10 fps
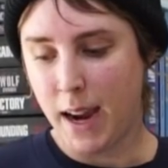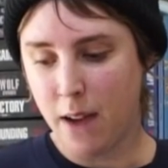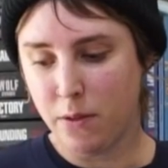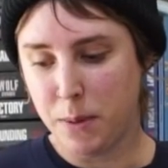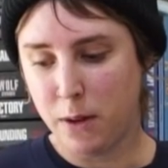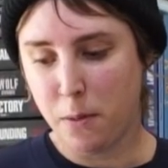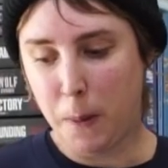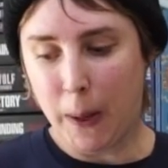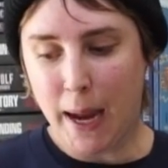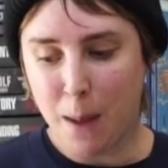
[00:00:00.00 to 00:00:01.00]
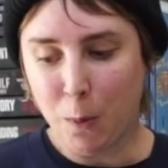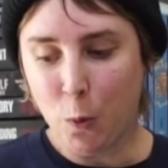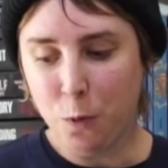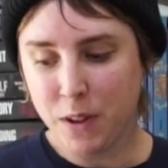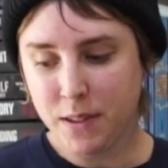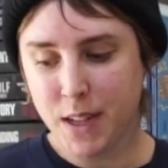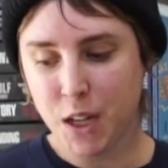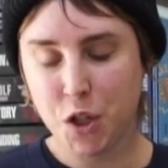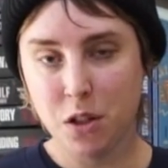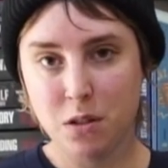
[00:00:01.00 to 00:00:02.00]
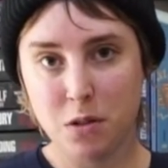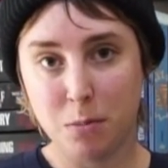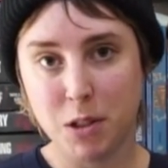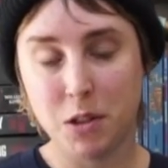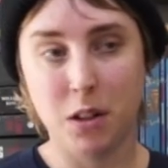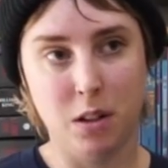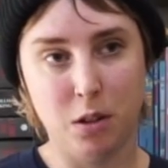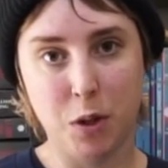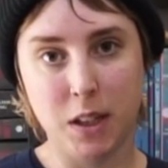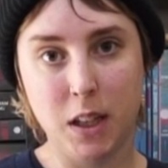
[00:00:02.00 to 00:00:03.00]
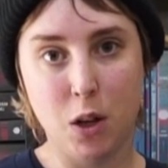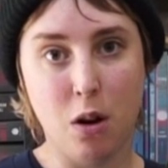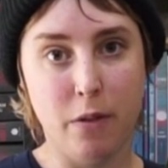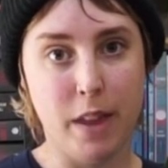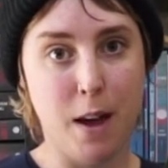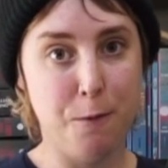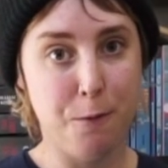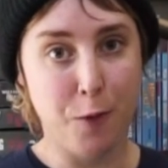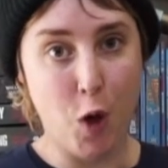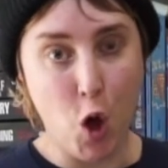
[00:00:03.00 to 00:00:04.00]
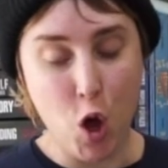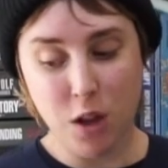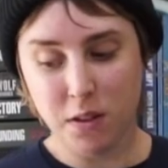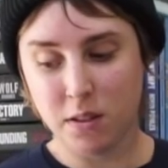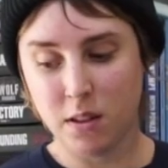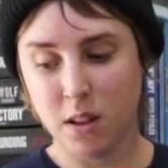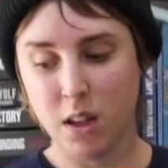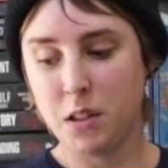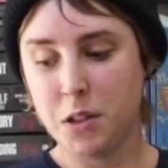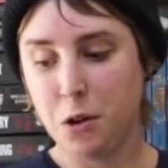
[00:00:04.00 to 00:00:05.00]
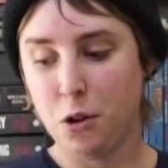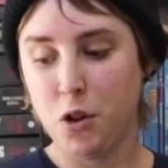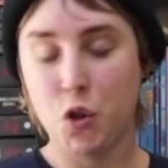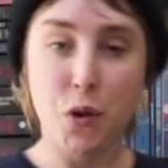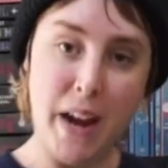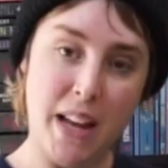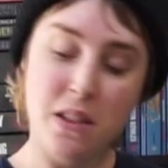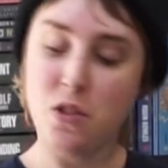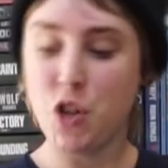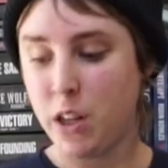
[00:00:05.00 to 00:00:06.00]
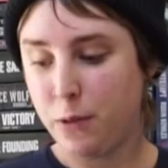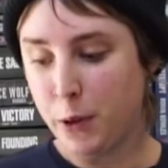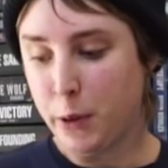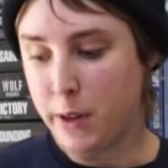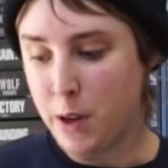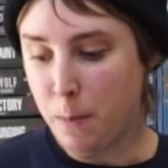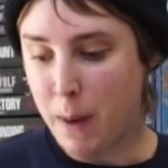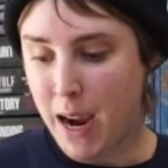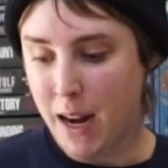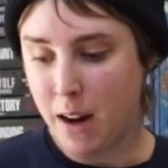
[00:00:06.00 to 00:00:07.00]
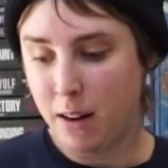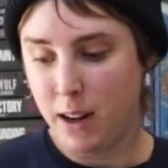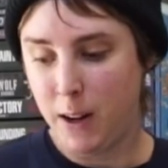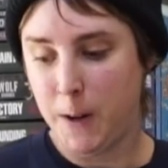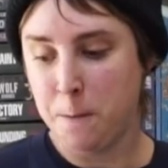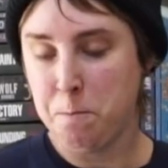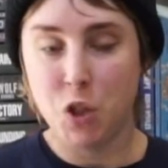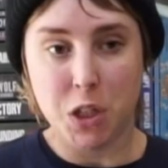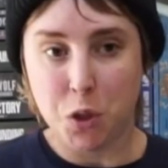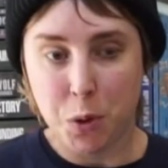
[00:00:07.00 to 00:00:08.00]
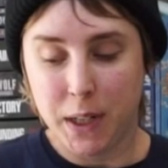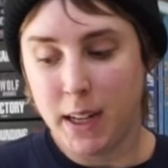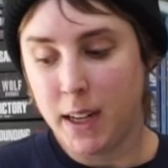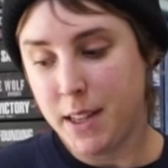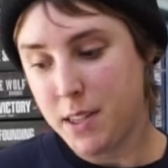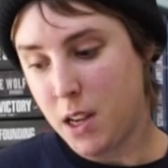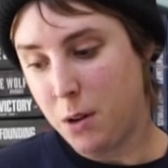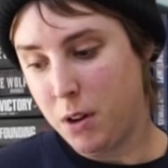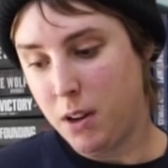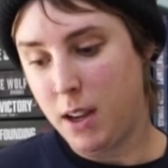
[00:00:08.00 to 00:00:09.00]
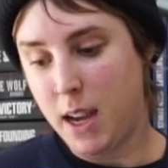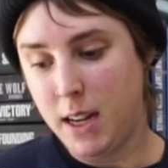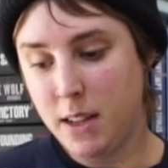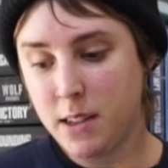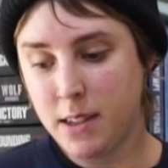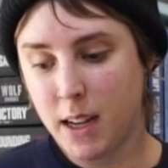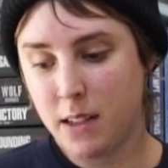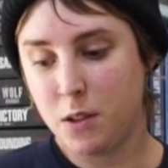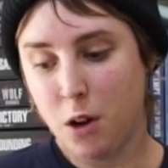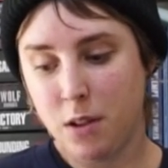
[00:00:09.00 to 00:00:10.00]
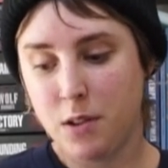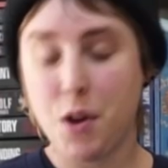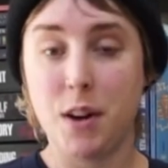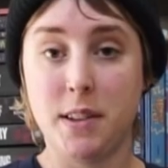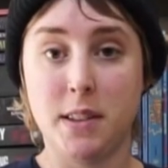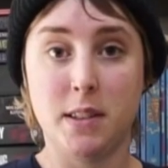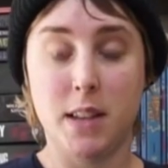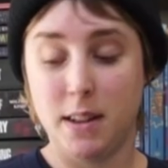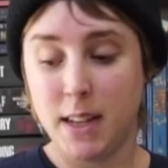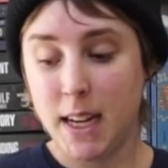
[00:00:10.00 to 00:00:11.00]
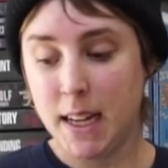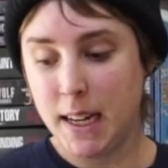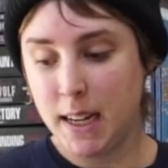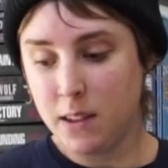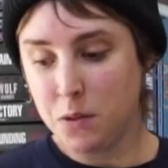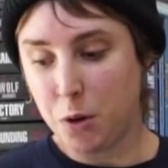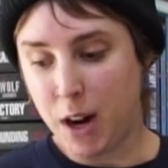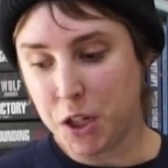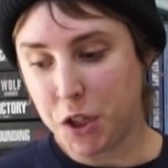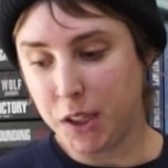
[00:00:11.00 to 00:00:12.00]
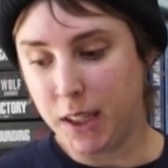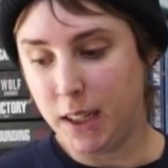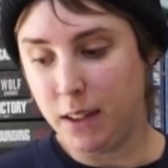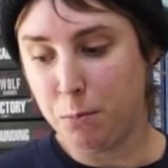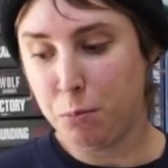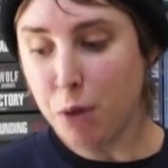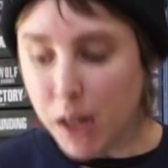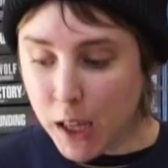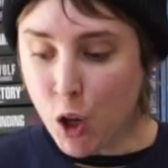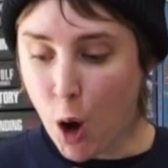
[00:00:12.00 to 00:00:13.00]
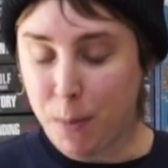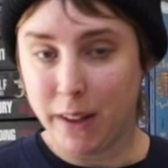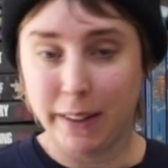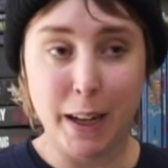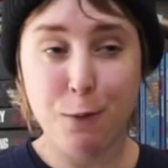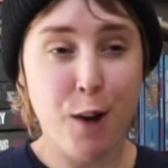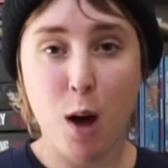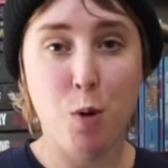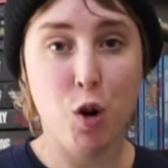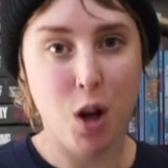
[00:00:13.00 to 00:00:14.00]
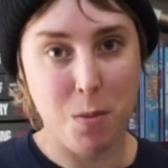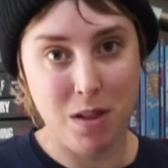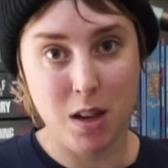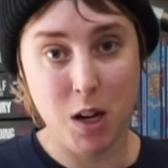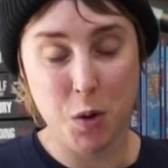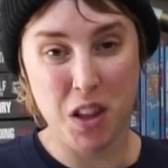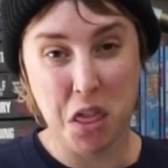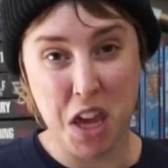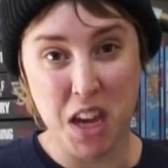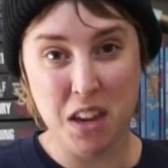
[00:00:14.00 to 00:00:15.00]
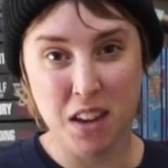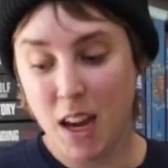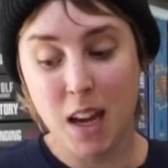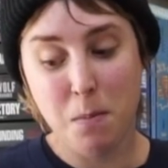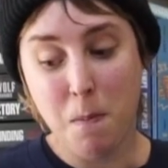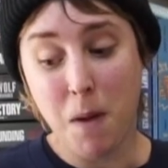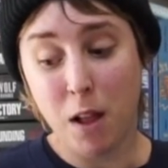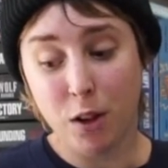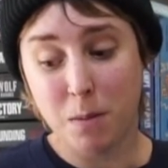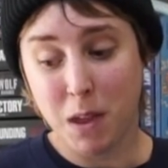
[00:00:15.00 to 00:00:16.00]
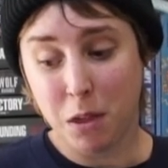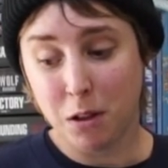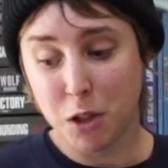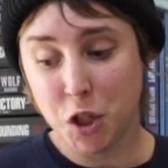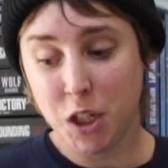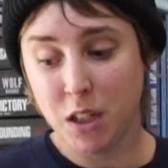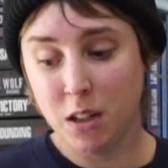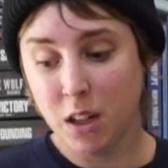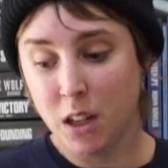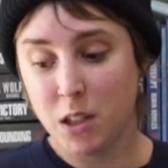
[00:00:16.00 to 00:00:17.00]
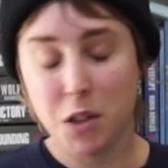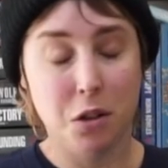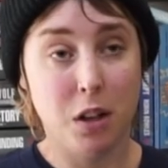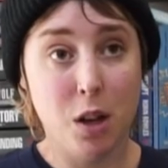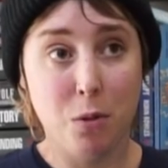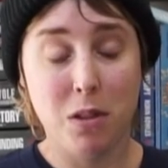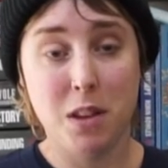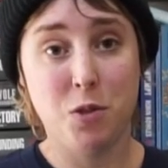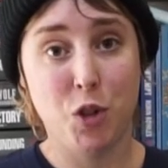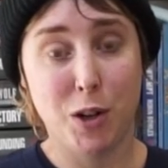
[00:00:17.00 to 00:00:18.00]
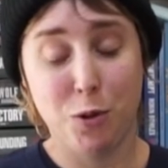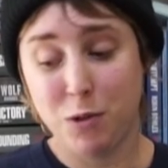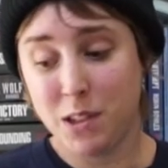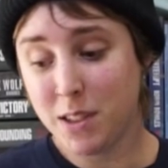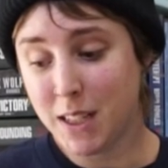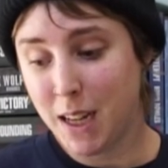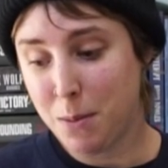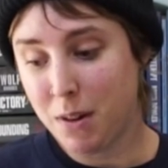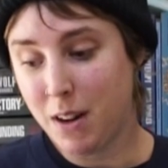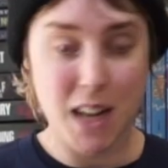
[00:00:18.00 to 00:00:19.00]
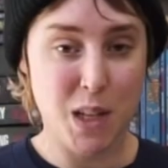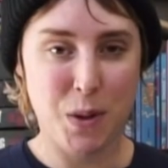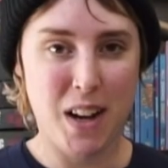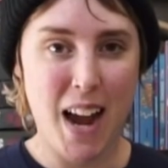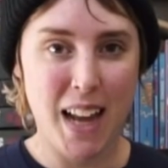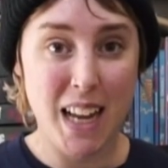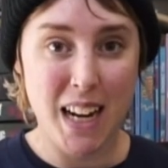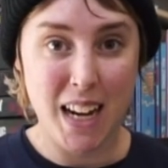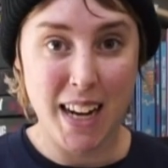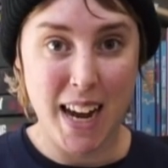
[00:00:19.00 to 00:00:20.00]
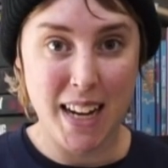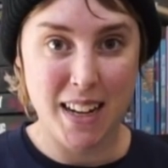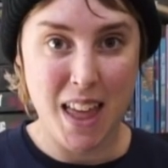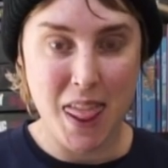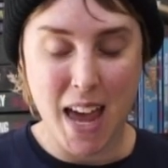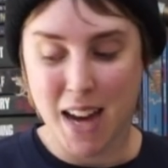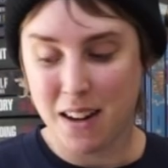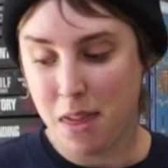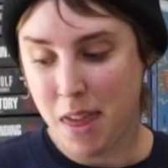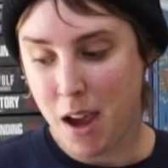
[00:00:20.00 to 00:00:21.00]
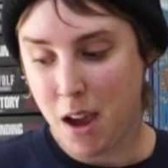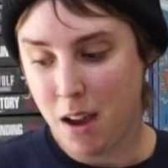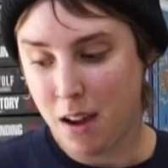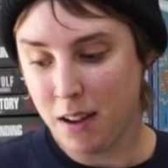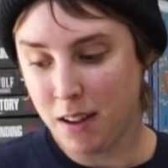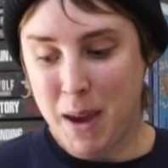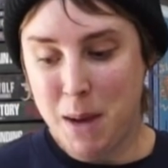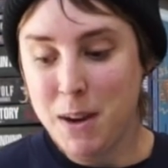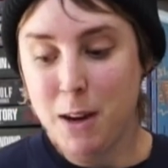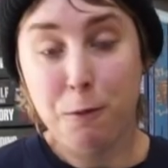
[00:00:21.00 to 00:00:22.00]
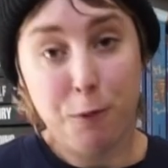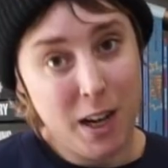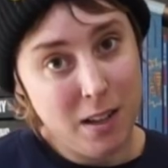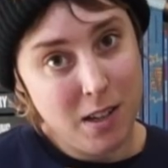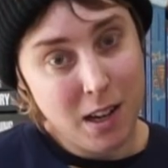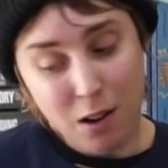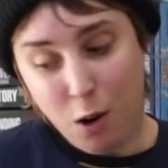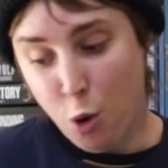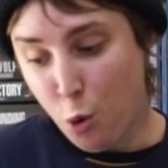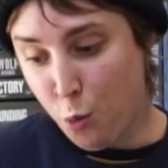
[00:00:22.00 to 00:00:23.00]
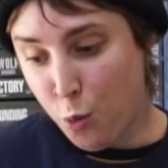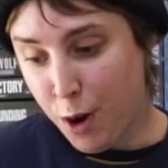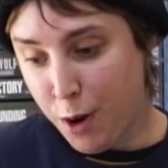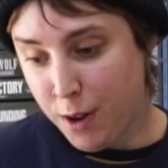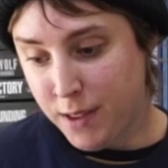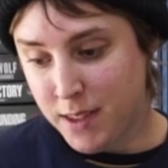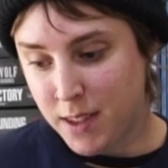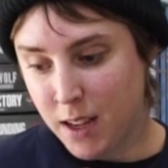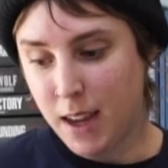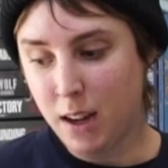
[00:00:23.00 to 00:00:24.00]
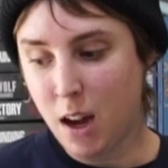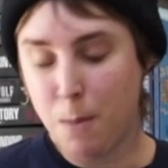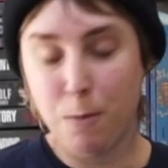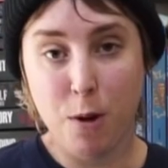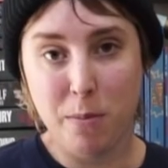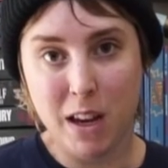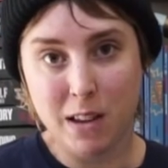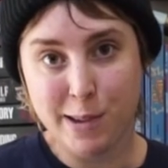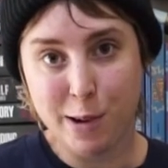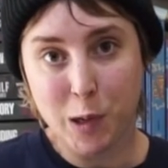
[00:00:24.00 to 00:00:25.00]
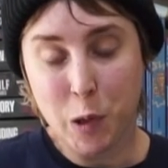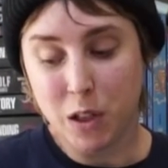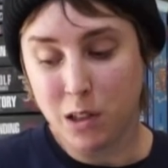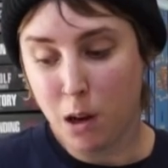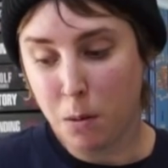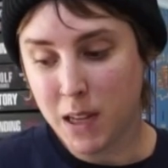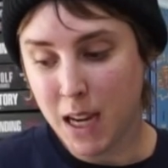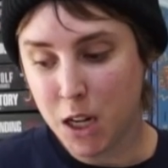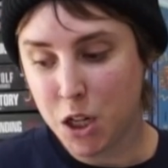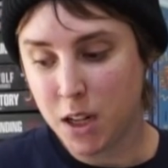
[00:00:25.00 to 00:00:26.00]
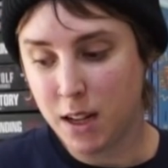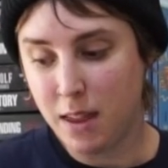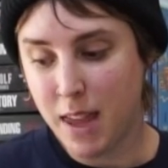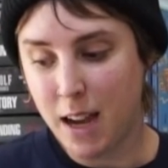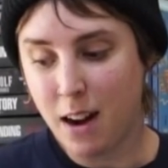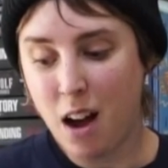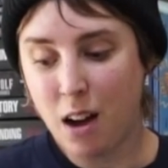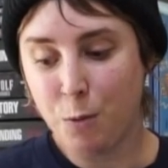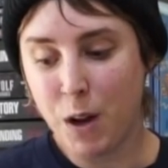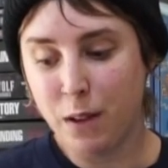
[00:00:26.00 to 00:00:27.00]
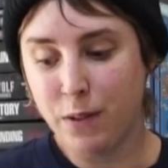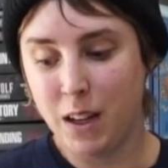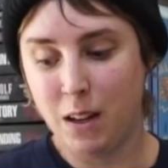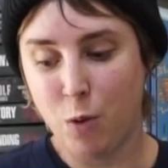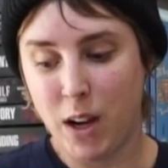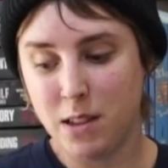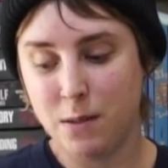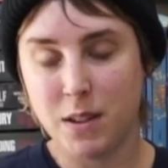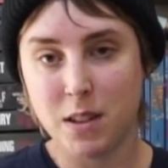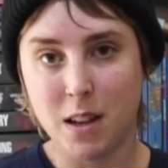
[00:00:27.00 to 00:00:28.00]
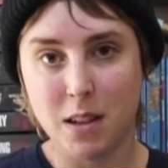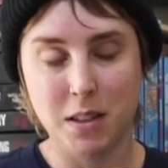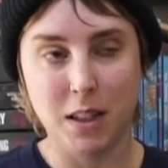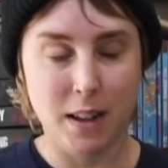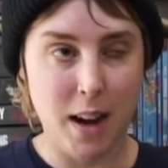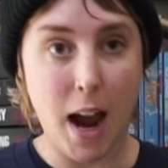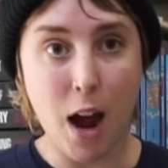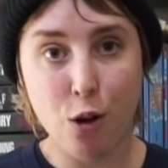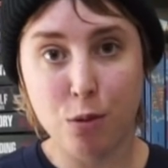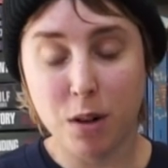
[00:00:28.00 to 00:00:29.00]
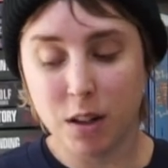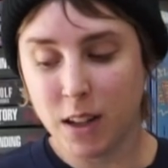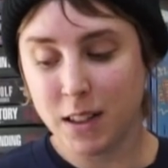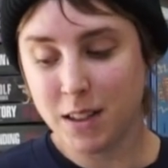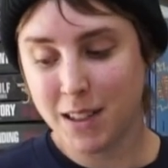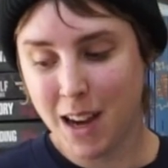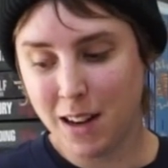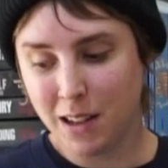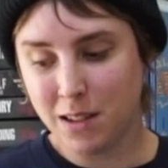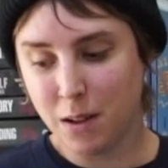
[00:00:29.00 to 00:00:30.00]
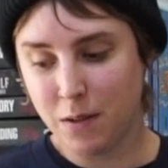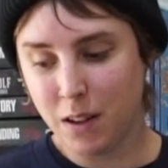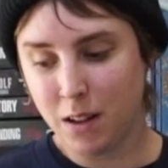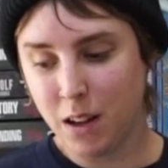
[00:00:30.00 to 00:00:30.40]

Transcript: I have a bit of a preamble for this section, so I'm just going to quickly go over that first. So trans, gender fluid, non-binary, genderqueer, etc., and intersex gods, goddesses, and deities were actually pretty common, like far more common than you would think in a lot of mythology. So along with this general disclaimer, I just want to highlight again that there may be phrasing or words that come from the historical interpretation that aren't relevant in ways of discussing our modern understandings of it.